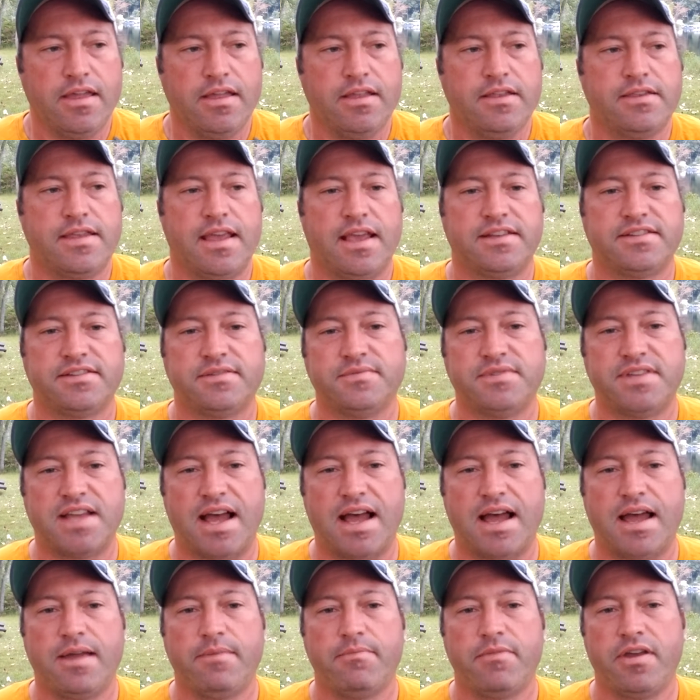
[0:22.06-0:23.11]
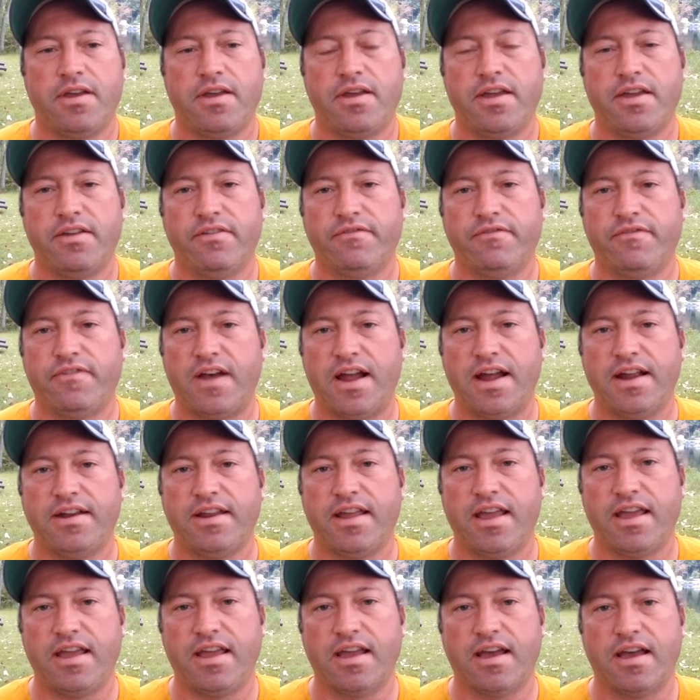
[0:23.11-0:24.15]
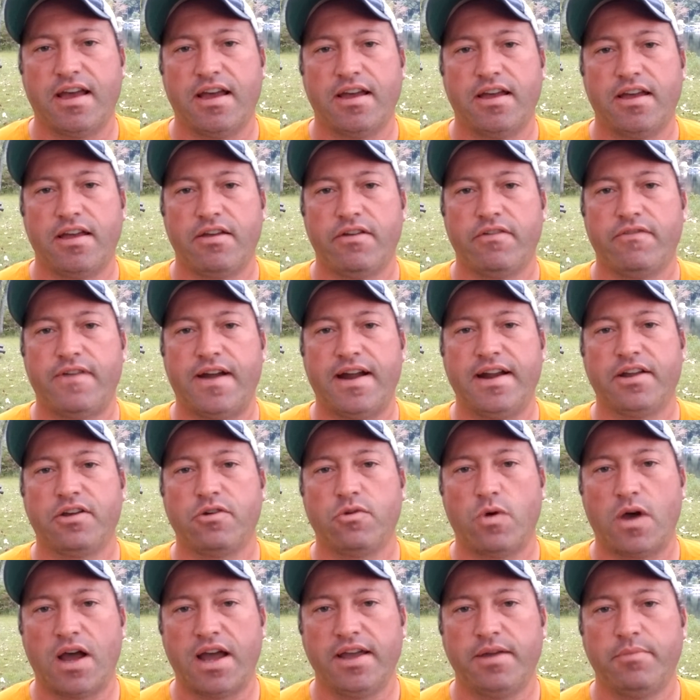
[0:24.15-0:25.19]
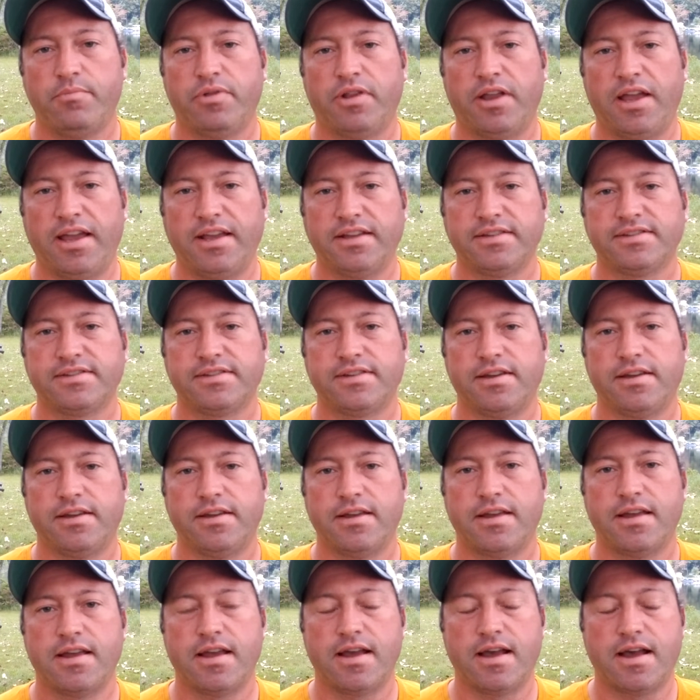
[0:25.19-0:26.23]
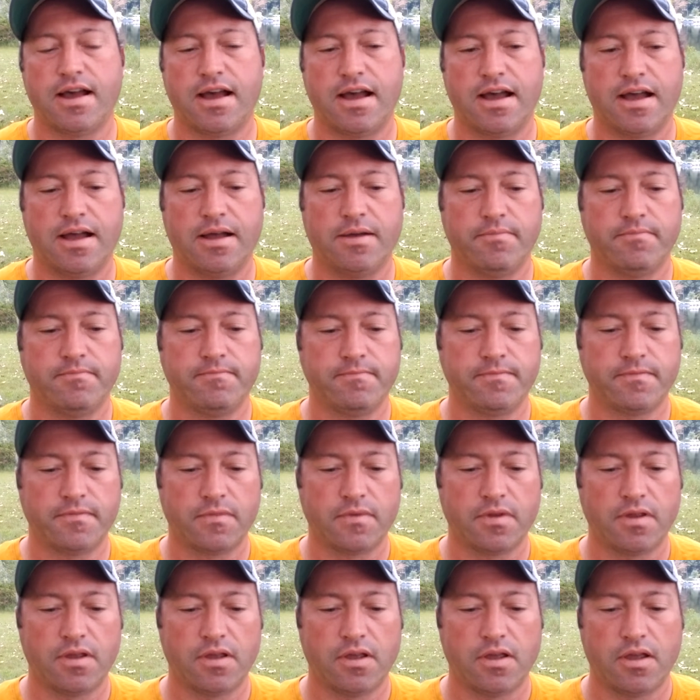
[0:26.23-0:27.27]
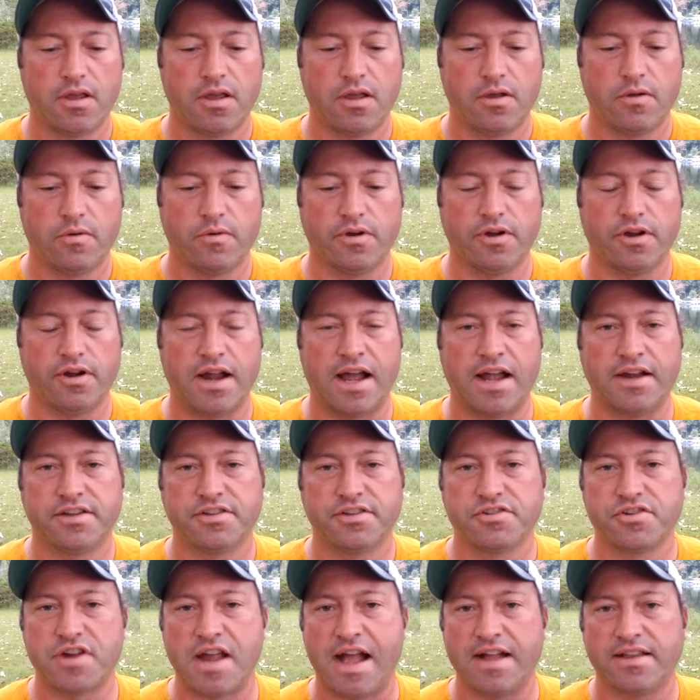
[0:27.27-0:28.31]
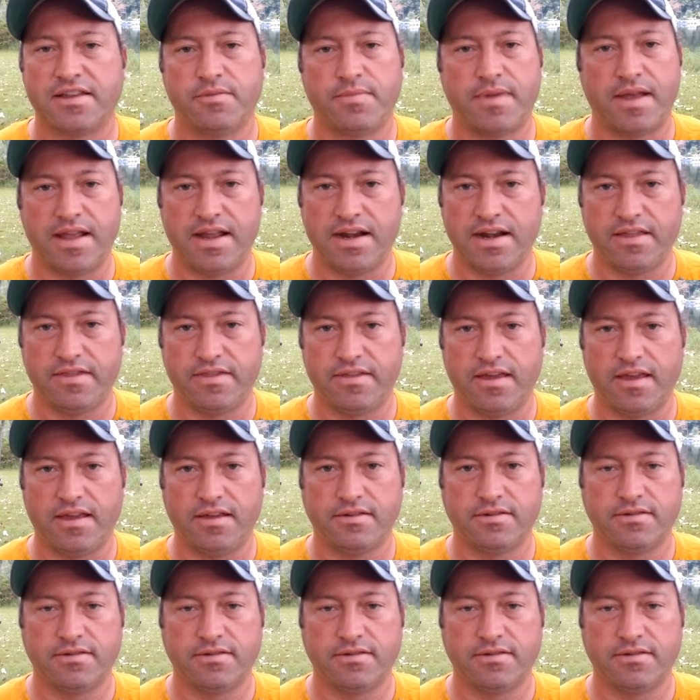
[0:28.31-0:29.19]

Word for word: Take some time and find a quiet place where you're not distracted by anything,